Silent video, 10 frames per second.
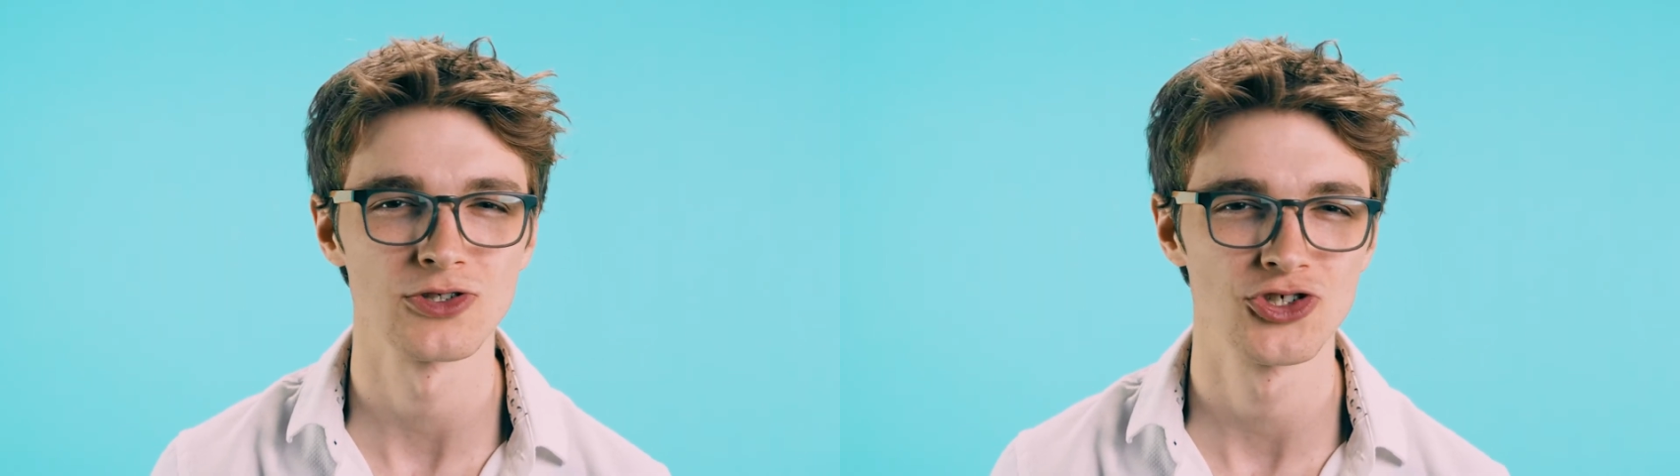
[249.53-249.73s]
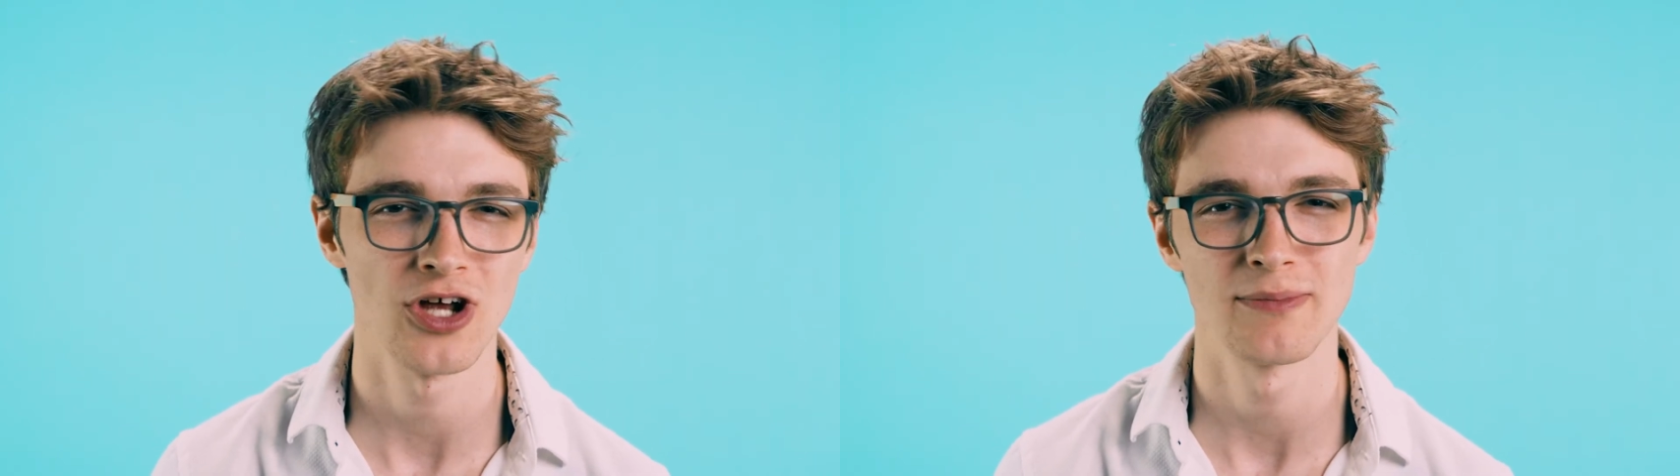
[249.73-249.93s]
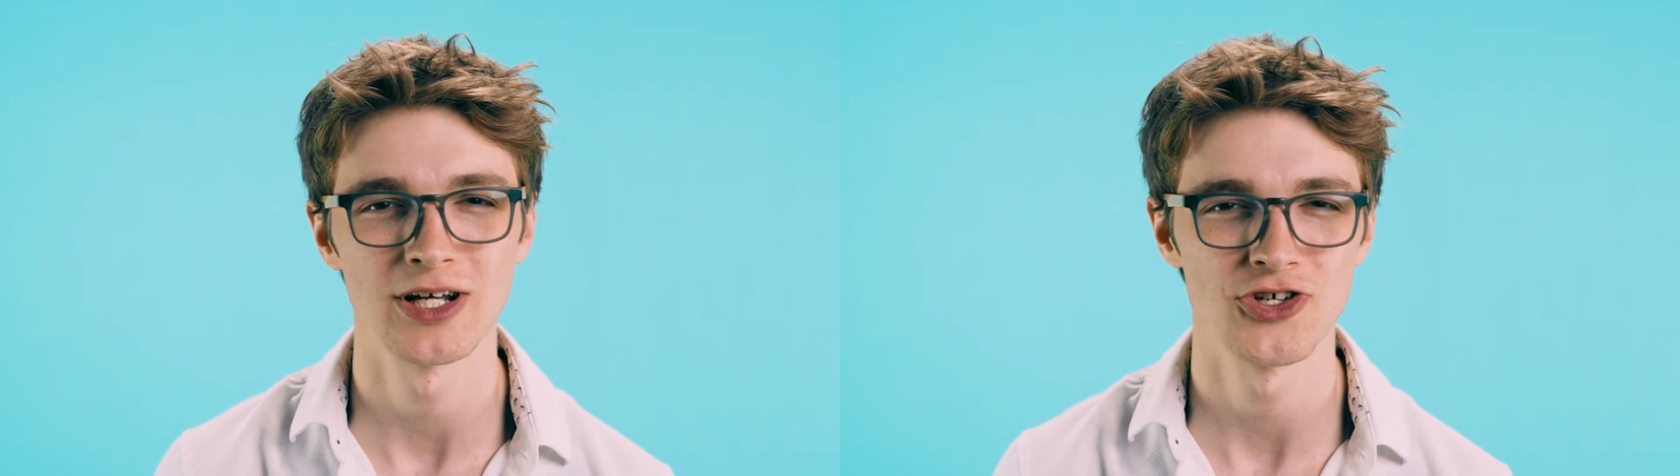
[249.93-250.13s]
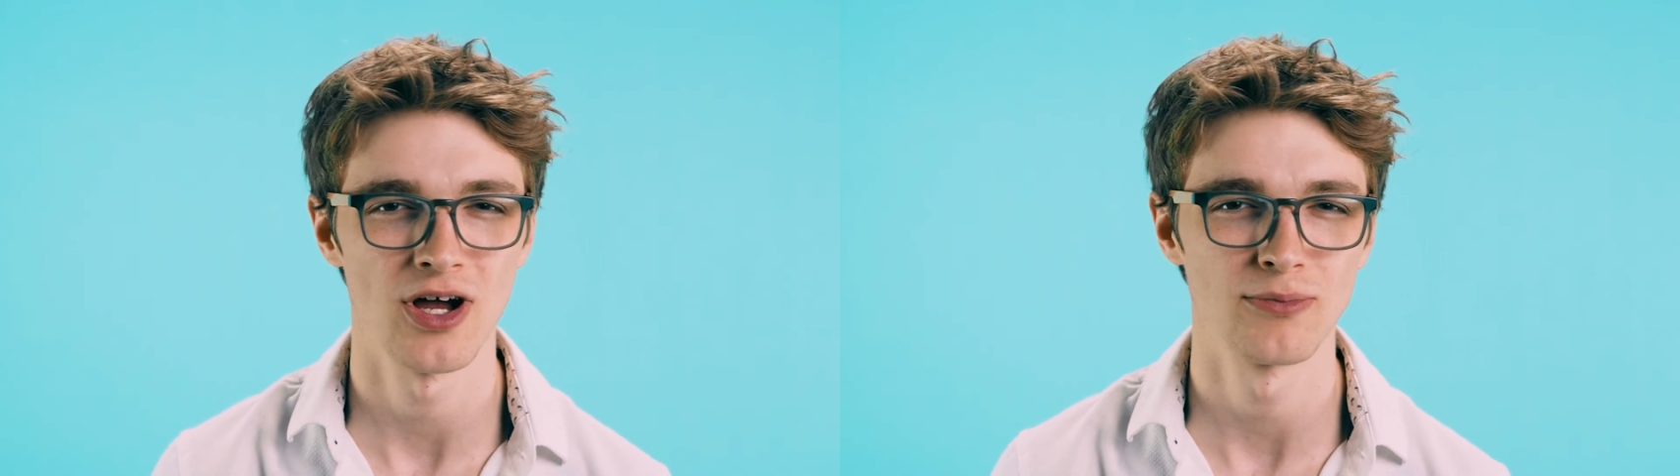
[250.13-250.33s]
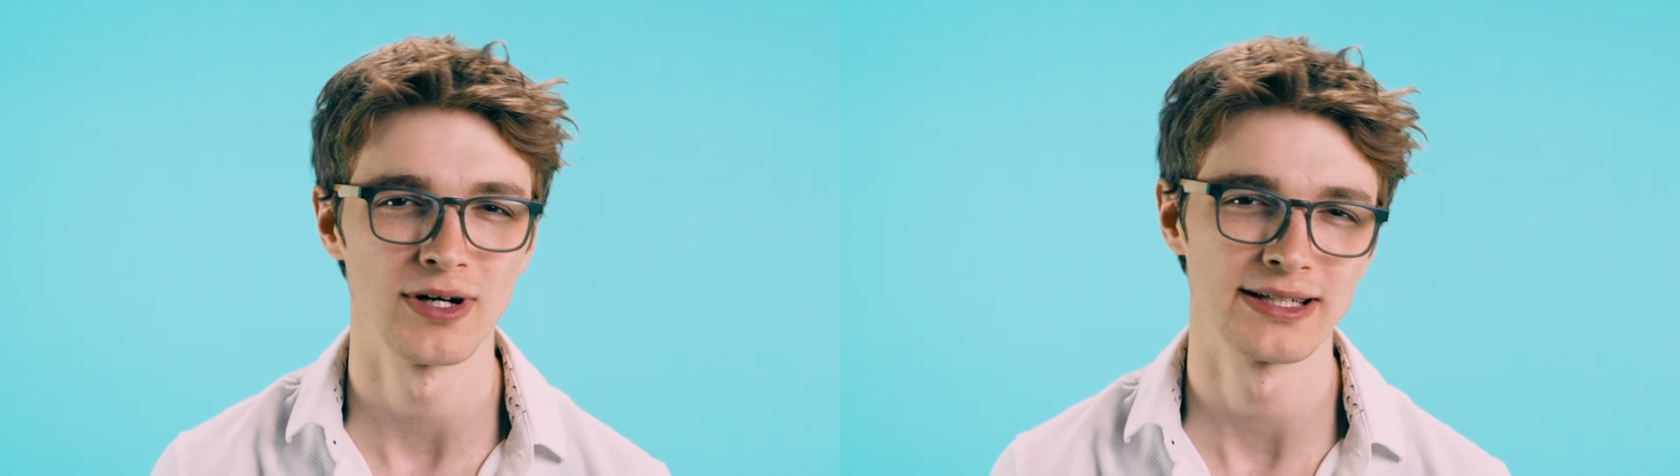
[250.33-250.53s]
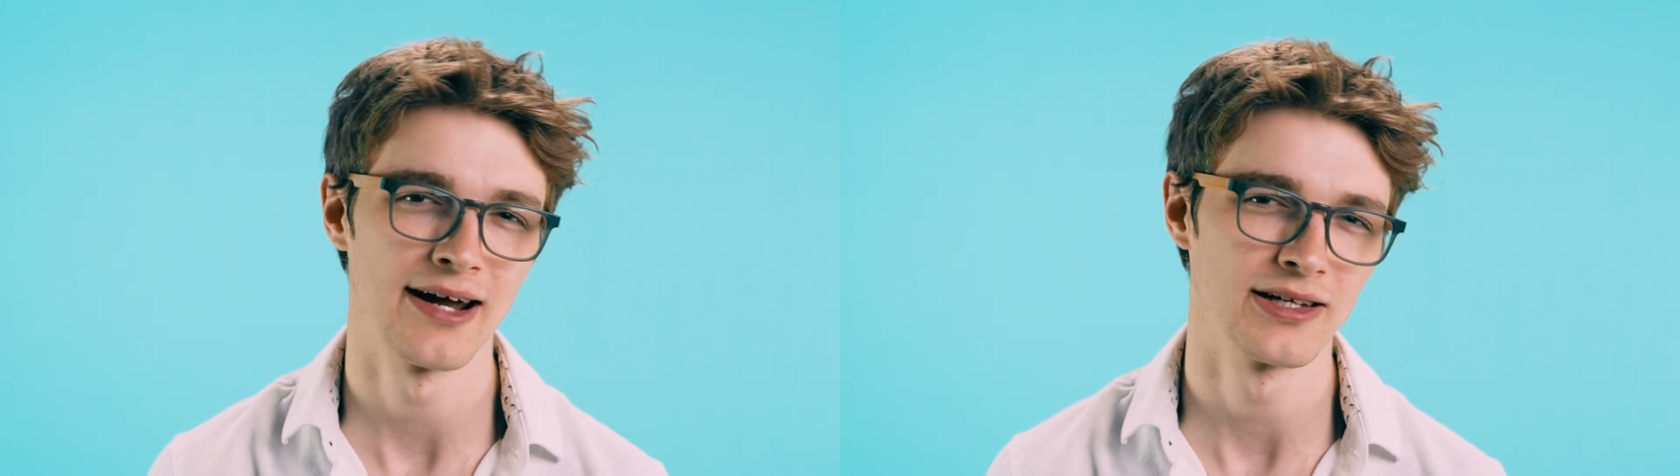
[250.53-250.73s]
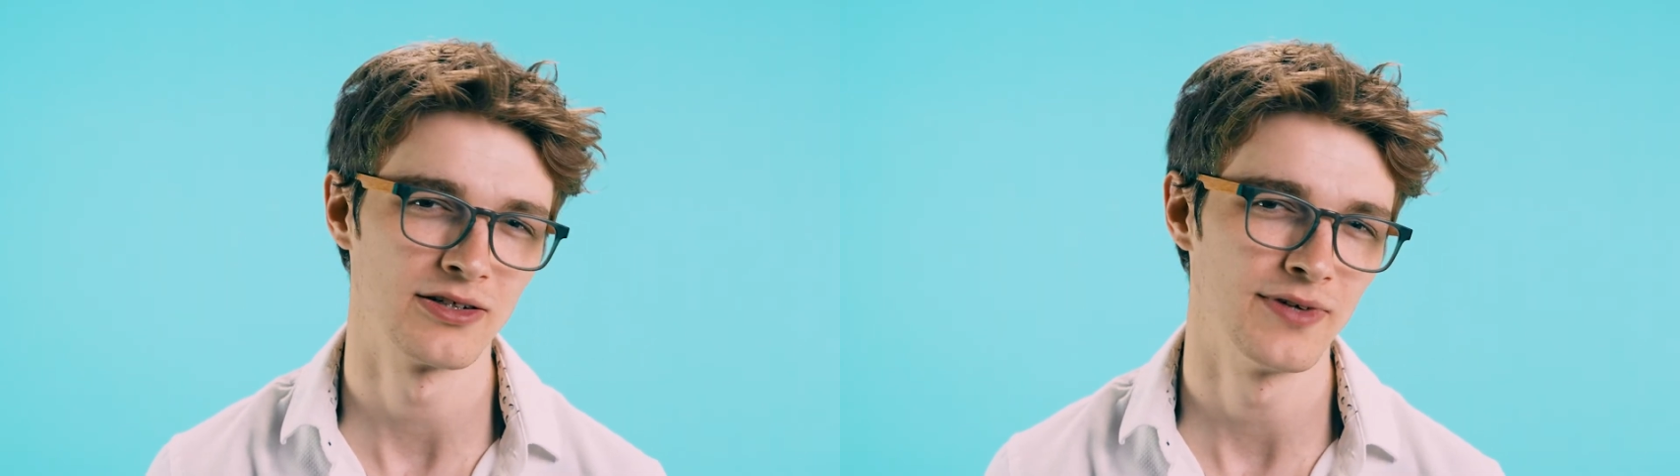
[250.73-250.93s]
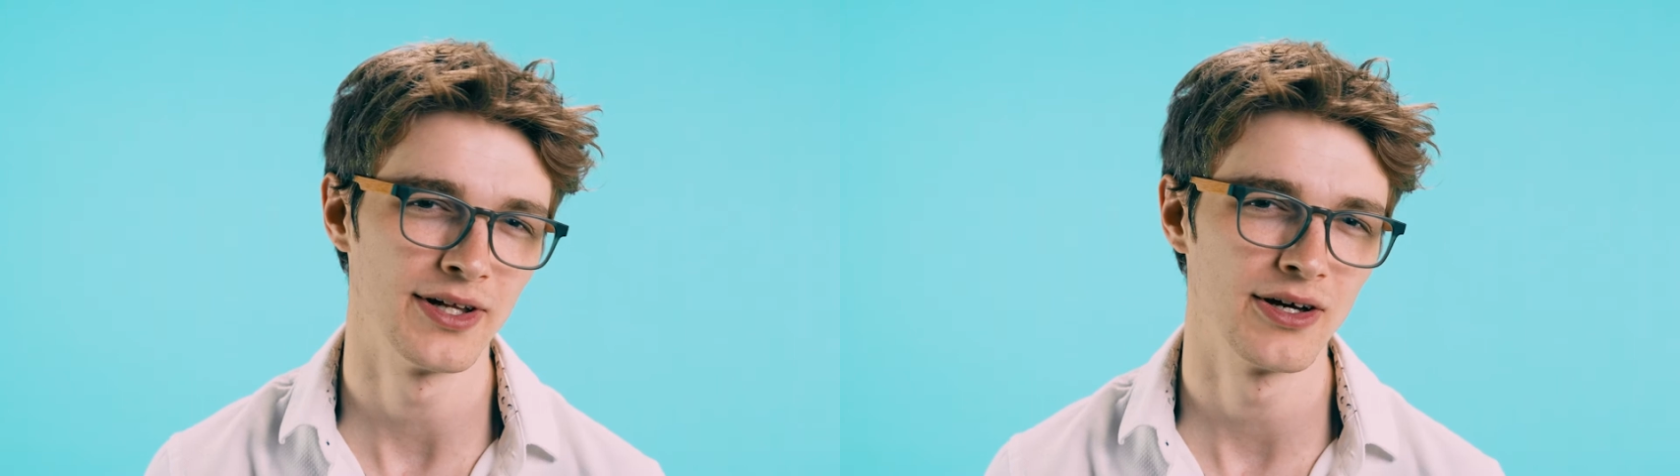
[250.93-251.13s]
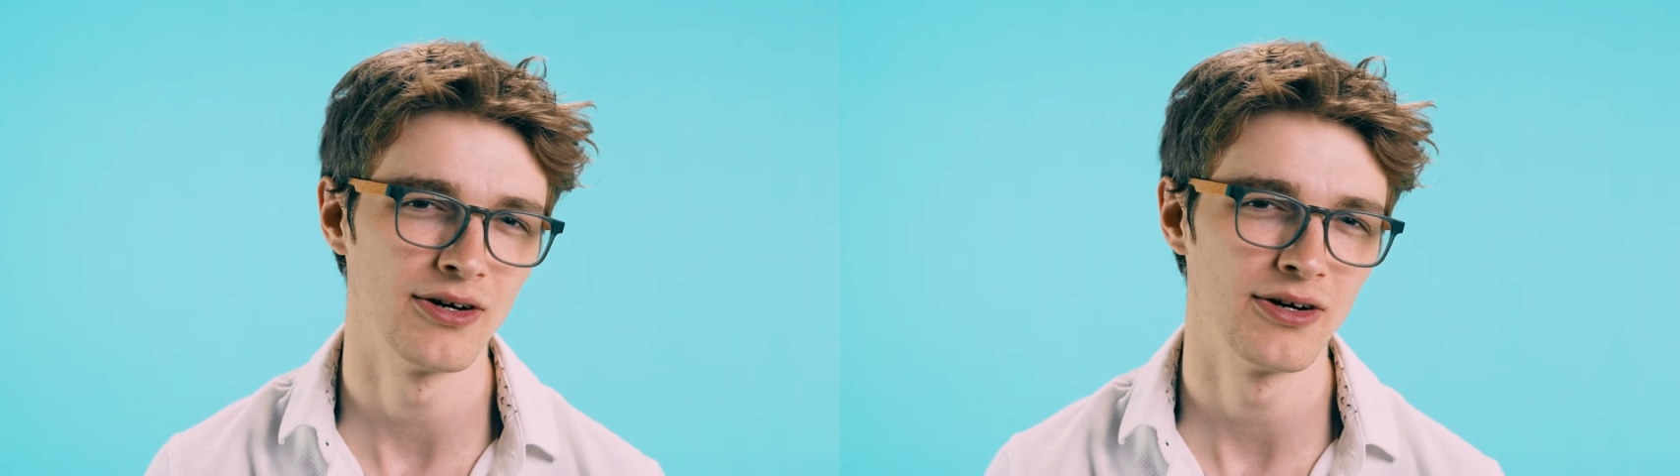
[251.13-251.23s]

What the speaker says: shot-by-shot breakdown of your video.